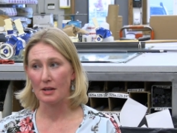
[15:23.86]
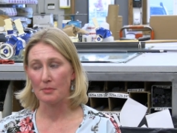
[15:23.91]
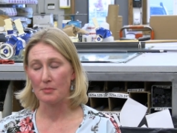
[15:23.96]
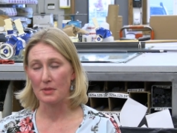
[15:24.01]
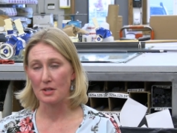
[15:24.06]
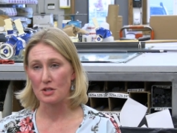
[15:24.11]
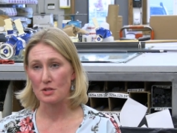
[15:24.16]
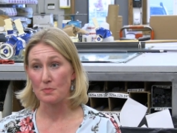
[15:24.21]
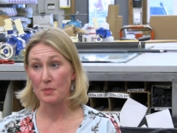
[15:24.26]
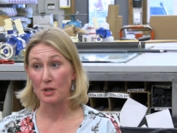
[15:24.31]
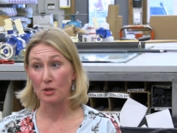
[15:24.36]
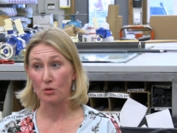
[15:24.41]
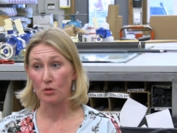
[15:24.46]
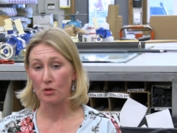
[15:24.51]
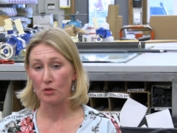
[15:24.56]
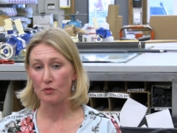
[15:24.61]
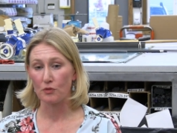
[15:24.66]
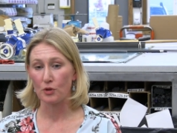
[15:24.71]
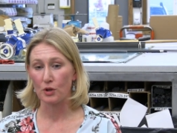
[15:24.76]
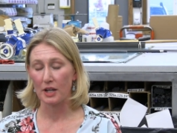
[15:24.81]
There's been
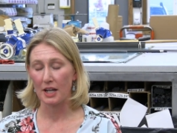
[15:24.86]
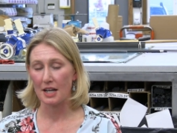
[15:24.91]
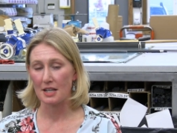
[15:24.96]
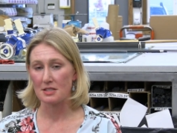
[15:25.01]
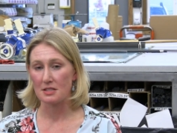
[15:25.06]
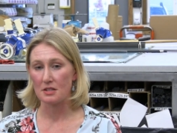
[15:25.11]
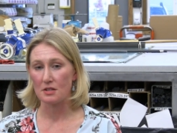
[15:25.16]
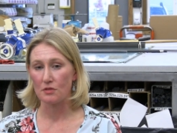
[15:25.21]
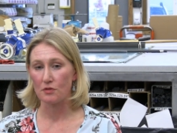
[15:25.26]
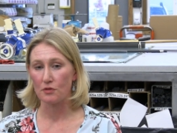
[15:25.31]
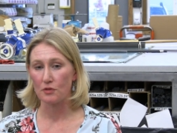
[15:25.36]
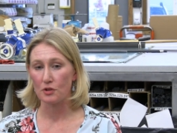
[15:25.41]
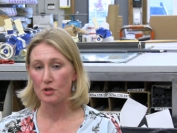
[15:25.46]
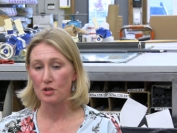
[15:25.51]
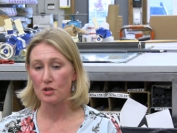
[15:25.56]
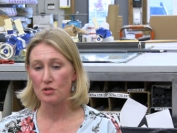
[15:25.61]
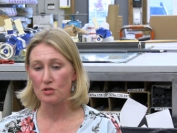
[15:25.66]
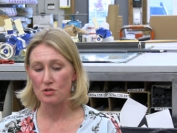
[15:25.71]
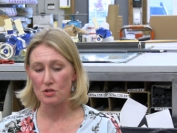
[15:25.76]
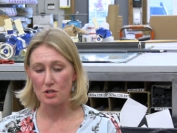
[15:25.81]
growth forecasted for
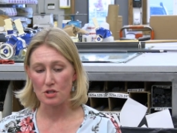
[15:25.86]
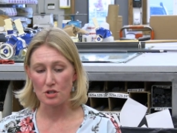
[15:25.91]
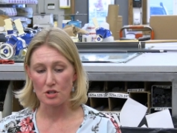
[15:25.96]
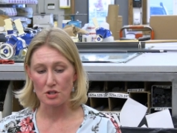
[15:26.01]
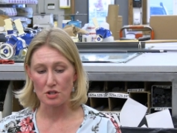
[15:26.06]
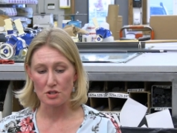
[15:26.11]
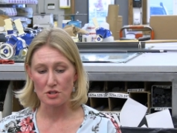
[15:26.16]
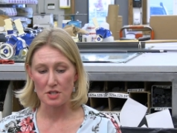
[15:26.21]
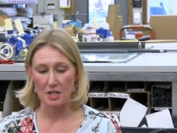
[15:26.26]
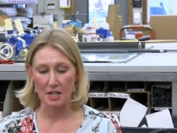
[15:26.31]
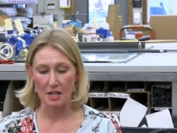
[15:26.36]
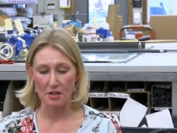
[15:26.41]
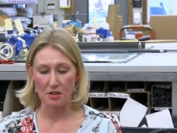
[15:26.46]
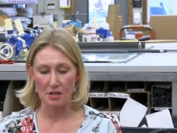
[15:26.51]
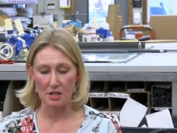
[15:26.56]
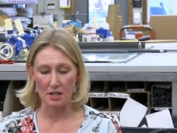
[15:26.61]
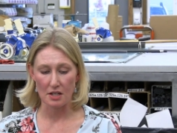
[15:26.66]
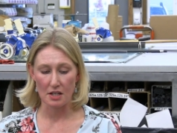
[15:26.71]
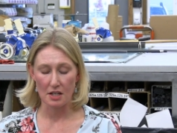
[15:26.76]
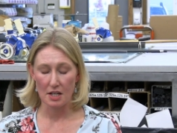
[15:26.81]
years and years, and I
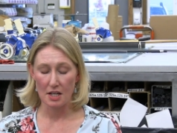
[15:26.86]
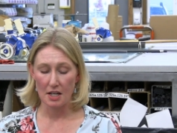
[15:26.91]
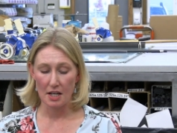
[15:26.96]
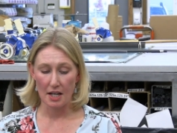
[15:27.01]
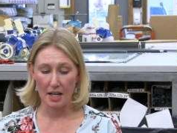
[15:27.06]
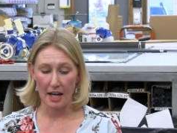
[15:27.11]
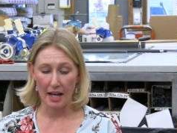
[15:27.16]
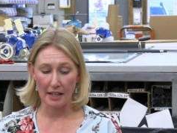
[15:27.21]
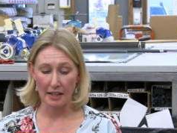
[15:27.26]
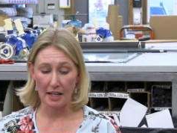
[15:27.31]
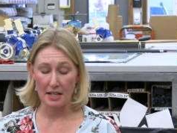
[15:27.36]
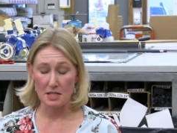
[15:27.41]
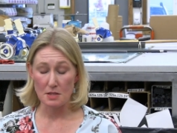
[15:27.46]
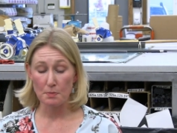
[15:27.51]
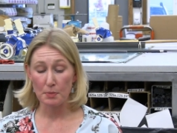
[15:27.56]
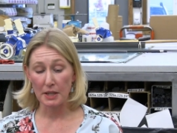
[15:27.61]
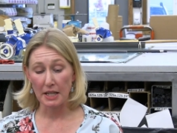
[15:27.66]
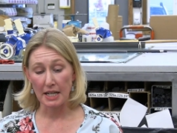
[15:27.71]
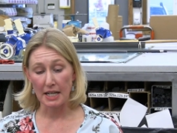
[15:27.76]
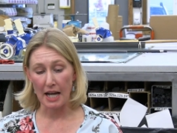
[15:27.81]
think, and that's
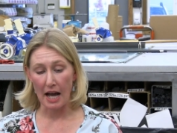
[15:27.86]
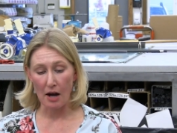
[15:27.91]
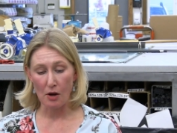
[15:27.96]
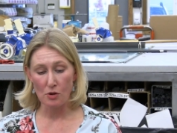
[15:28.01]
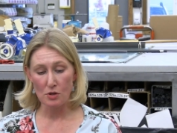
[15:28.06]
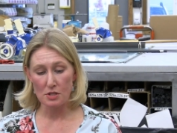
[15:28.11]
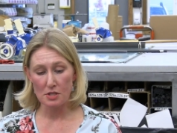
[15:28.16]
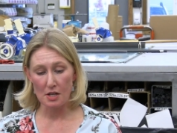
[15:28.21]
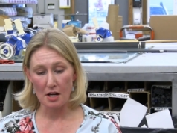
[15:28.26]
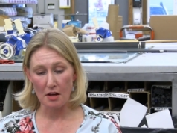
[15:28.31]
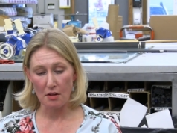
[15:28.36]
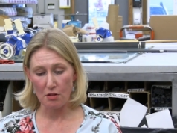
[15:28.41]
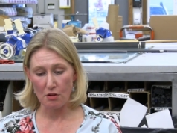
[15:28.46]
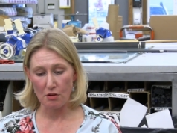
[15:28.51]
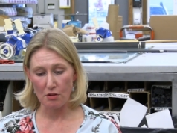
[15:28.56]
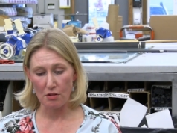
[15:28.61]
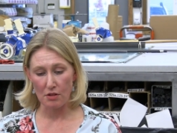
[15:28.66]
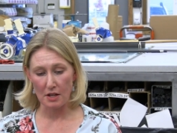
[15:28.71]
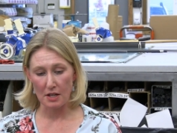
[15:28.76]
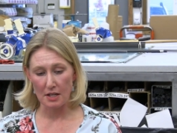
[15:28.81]
played out other
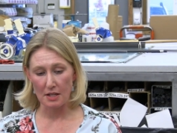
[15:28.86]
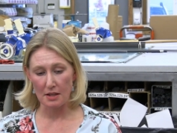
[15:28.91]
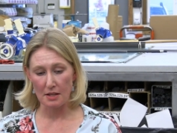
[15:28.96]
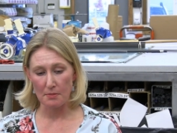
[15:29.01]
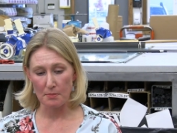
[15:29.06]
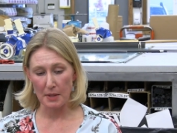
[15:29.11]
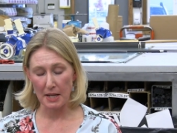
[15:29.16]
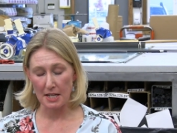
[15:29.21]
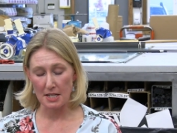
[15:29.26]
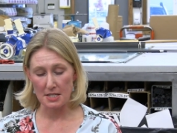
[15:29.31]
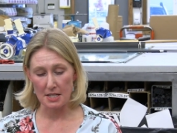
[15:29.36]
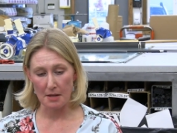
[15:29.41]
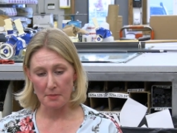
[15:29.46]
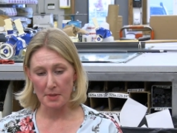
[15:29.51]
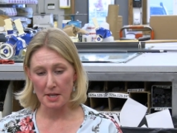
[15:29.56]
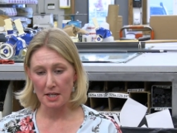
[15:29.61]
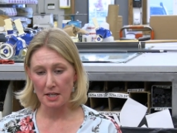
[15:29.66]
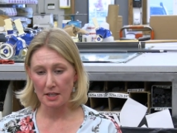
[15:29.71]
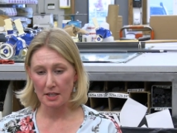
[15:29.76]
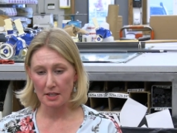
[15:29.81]
than in the
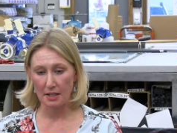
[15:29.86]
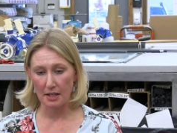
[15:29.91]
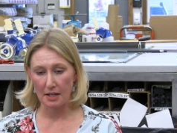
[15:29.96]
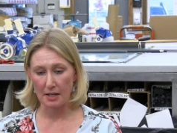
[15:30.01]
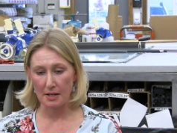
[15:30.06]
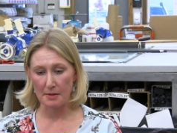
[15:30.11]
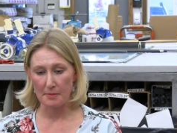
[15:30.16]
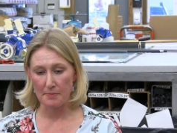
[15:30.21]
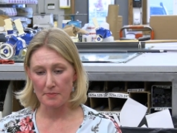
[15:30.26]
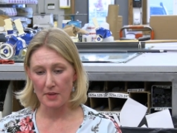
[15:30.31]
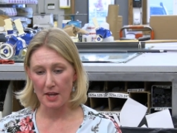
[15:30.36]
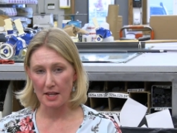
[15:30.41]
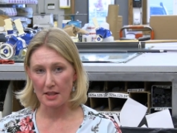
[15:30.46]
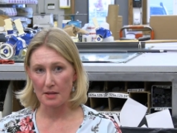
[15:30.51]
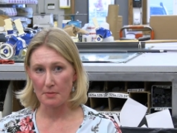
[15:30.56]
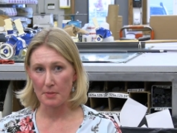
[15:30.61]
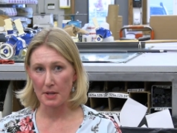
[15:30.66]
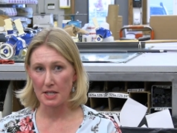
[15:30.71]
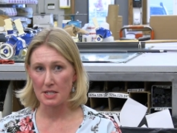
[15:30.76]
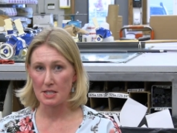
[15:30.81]
pandemic. And the
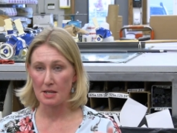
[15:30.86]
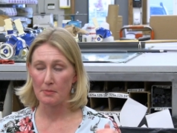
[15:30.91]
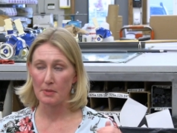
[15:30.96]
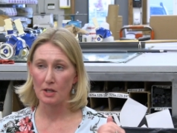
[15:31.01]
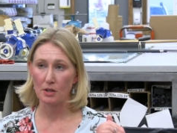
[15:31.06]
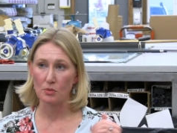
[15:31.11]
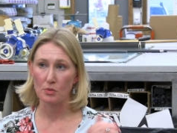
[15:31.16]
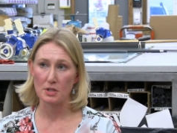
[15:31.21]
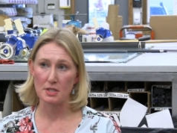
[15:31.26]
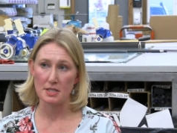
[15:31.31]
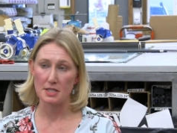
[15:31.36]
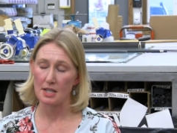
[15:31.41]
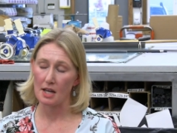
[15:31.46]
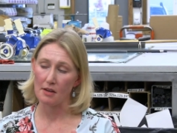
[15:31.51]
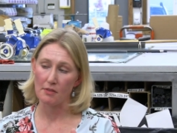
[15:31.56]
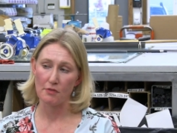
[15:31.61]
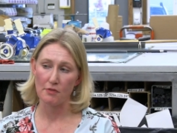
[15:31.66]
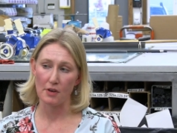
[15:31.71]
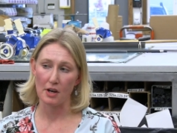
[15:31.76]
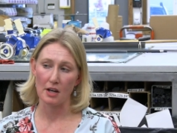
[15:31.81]
pandemic was
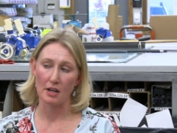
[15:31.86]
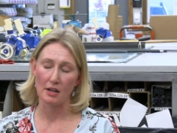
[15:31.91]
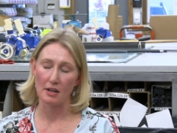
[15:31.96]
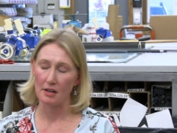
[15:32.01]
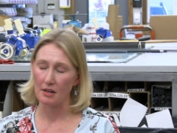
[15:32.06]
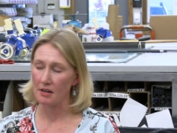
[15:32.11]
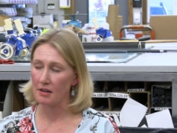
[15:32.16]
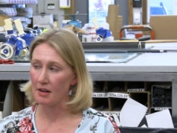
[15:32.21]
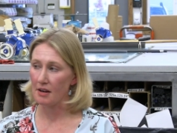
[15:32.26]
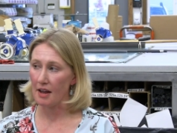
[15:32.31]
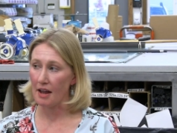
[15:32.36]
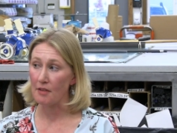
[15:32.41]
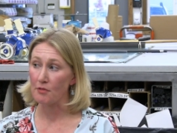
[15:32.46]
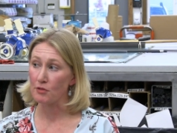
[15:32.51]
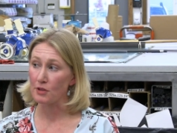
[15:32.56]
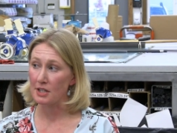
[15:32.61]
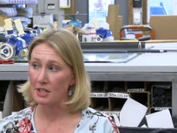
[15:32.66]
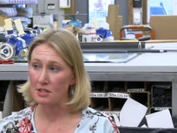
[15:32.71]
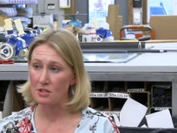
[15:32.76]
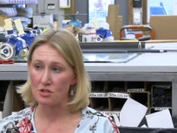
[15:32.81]
tough on
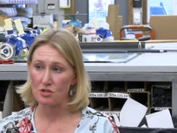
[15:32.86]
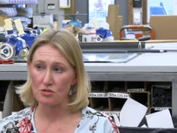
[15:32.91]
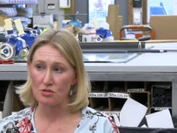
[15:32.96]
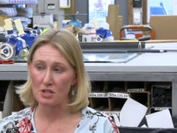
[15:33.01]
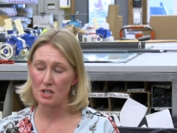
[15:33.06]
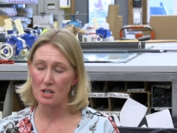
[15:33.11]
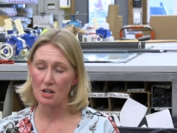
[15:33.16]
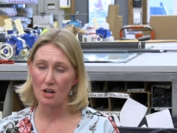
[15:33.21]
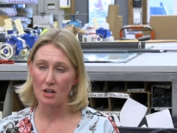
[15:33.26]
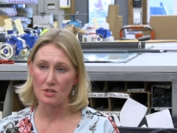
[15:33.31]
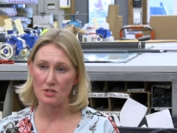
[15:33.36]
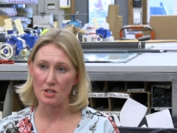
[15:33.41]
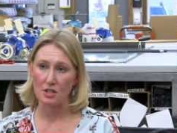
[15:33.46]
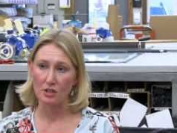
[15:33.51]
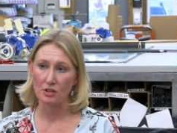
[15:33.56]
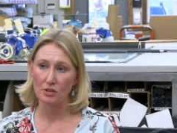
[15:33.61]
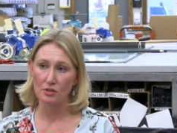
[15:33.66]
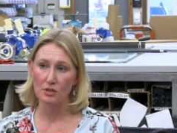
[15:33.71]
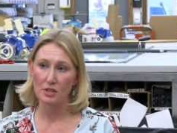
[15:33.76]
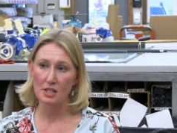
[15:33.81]
every industry, ours
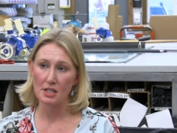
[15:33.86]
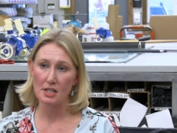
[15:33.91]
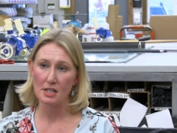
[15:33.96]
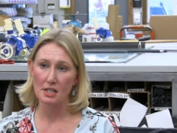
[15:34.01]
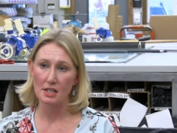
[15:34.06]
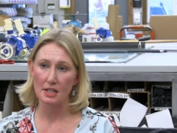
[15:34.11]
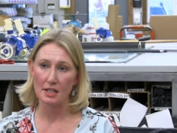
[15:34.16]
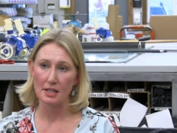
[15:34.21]
included.